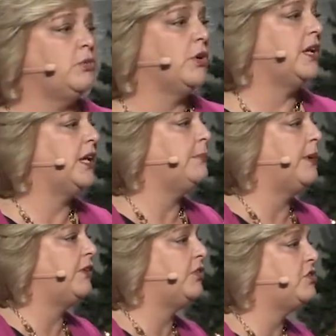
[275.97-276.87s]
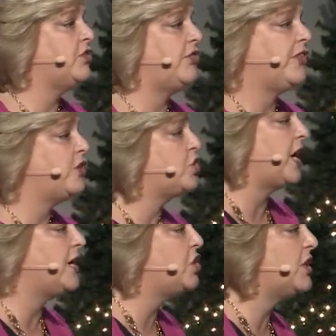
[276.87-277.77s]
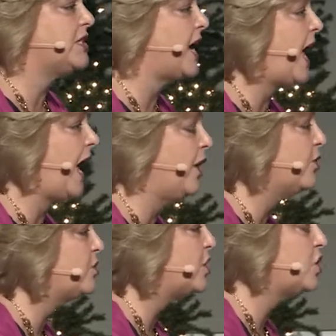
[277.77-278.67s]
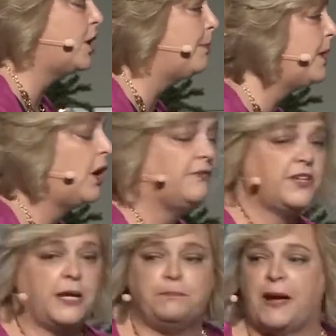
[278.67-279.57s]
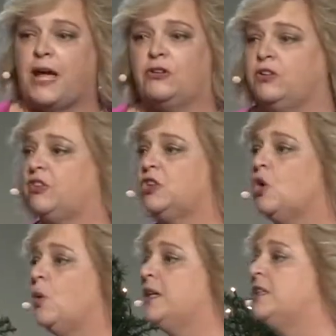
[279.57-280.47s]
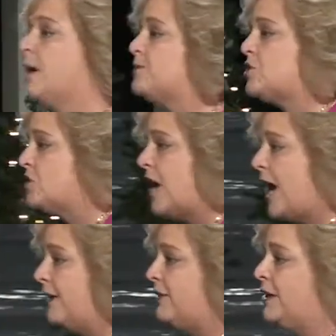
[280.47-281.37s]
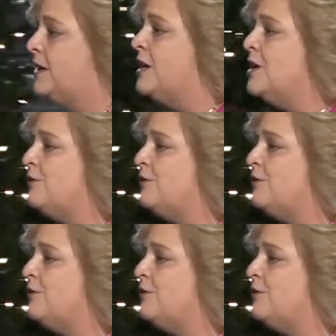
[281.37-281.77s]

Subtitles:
we're getting messages that they're changing tires and jumping off dead batteries and going dumpster diving